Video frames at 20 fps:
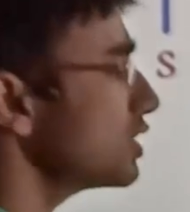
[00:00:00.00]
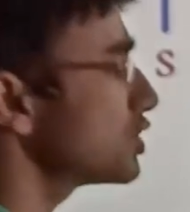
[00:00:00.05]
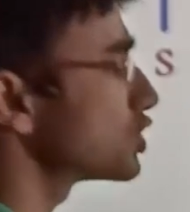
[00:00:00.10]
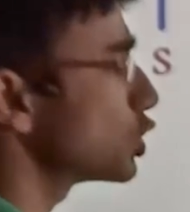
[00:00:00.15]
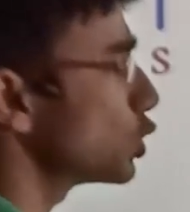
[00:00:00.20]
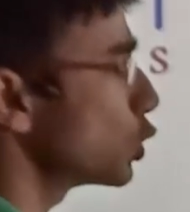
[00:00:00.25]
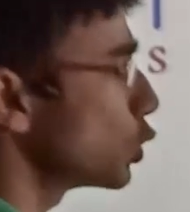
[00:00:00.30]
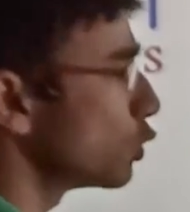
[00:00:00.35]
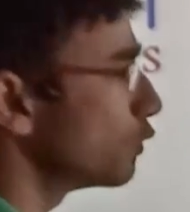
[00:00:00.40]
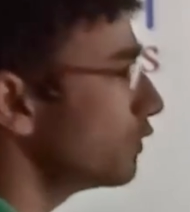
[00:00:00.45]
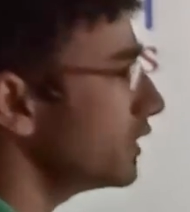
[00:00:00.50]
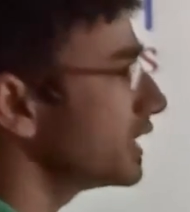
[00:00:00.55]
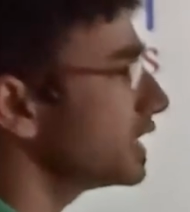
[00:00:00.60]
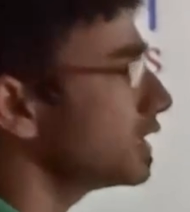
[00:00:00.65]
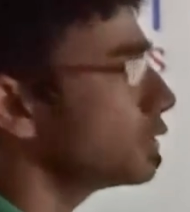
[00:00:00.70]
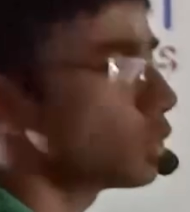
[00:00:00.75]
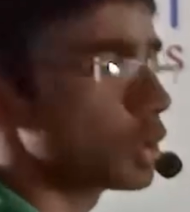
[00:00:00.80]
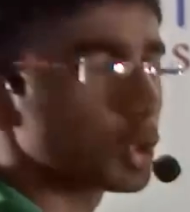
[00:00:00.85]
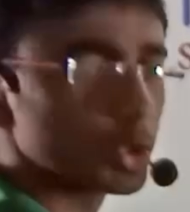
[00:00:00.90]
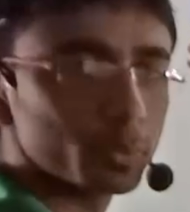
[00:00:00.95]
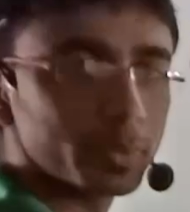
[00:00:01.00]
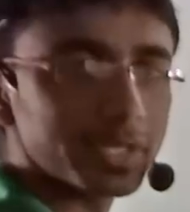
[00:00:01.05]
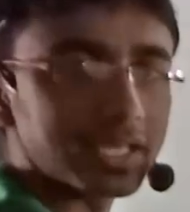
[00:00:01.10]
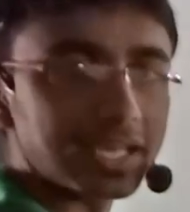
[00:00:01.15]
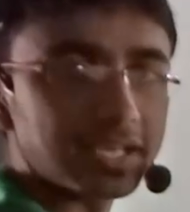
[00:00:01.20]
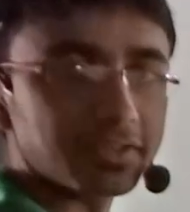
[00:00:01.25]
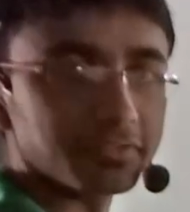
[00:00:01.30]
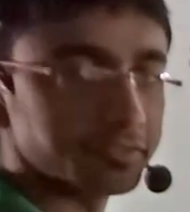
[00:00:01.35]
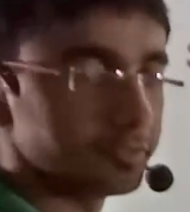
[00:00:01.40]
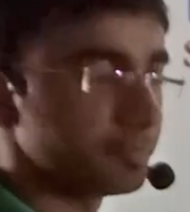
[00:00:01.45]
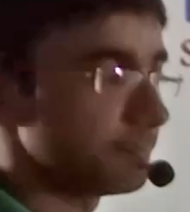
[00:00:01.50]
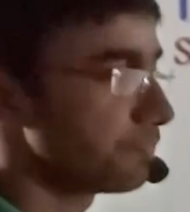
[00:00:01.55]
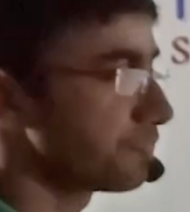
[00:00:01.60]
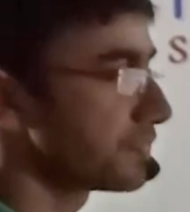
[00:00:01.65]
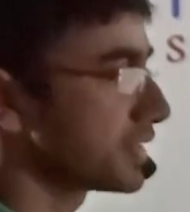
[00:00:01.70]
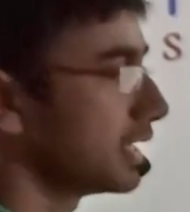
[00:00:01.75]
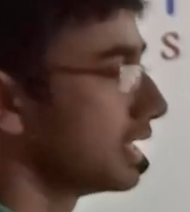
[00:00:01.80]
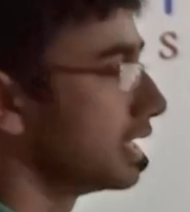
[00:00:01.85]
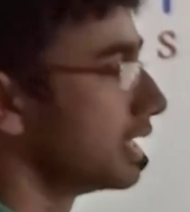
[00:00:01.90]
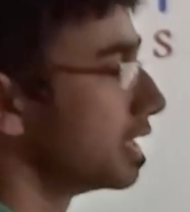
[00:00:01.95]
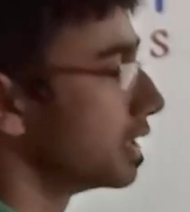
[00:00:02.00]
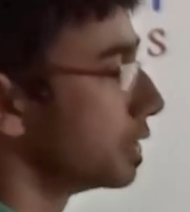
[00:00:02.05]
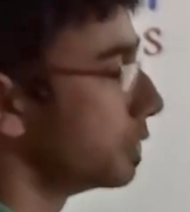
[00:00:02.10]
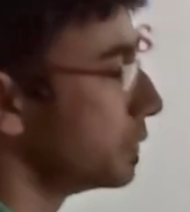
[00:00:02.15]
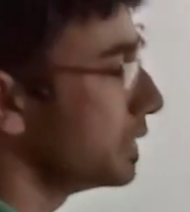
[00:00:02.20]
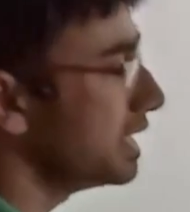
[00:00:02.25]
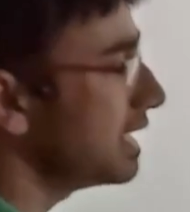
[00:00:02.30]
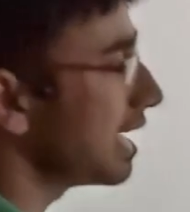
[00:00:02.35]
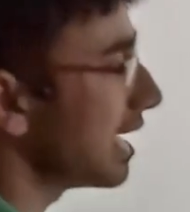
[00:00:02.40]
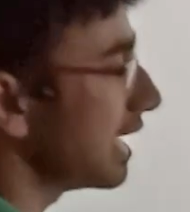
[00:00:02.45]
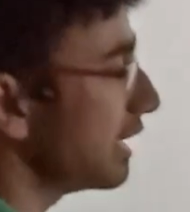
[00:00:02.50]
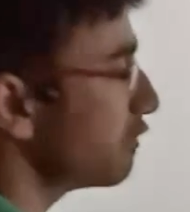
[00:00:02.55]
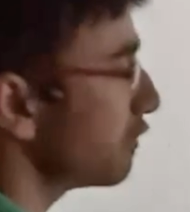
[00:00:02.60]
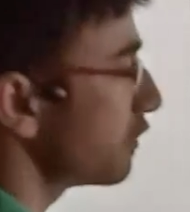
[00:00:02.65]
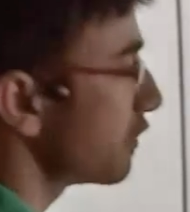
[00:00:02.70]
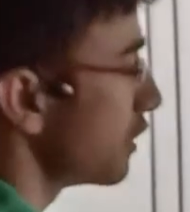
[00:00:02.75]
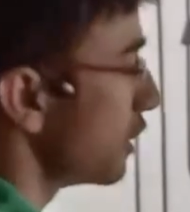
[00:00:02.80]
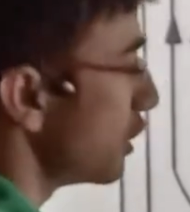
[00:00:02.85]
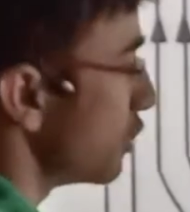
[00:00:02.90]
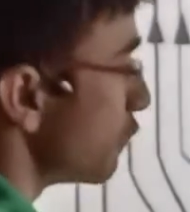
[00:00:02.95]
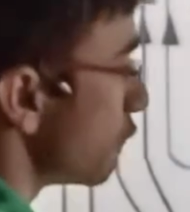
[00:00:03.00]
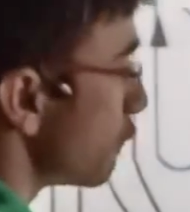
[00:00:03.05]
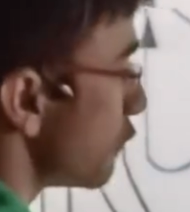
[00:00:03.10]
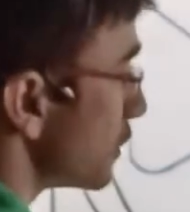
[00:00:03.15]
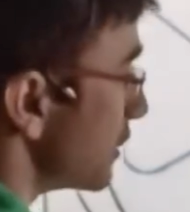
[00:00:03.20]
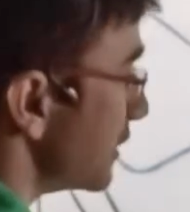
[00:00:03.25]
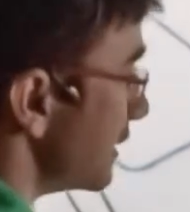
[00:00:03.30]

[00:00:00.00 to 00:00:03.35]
So over here, what do we have? We have, for